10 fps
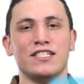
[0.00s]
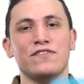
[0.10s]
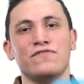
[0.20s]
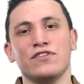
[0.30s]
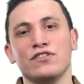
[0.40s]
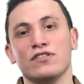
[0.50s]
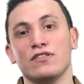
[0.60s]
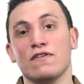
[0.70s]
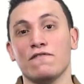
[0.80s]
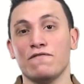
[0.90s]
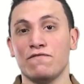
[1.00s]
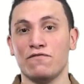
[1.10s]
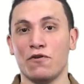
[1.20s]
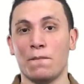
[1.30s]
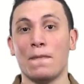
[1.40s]
different
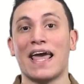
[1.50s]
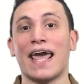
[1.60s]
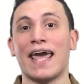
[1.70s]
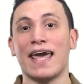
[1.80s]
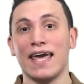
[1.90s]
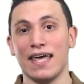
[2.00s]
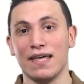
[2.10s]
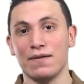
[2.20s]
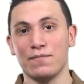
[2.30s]
from he.